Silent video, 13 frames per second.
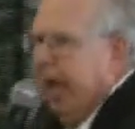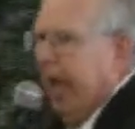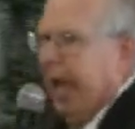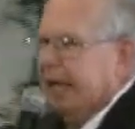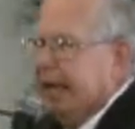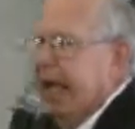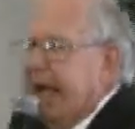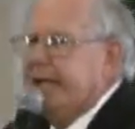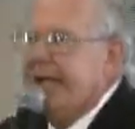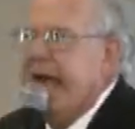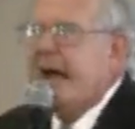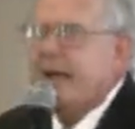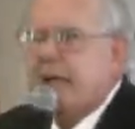And, and
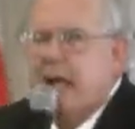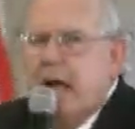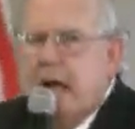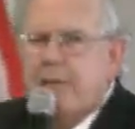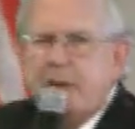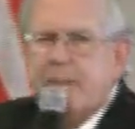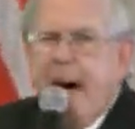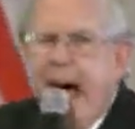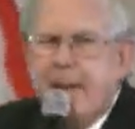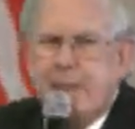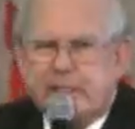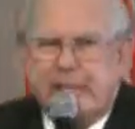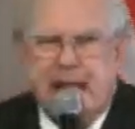yet, the
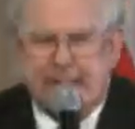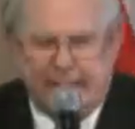Bible says